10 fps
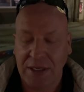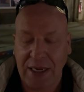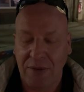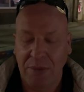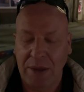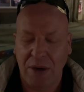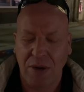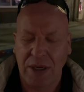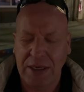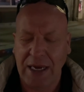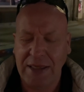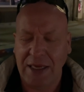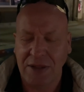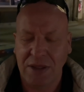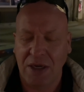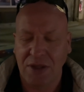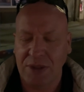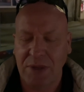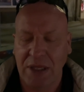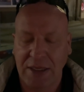can't remember, or $9,000,
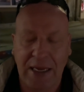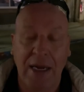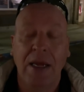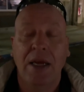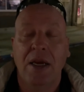something like that.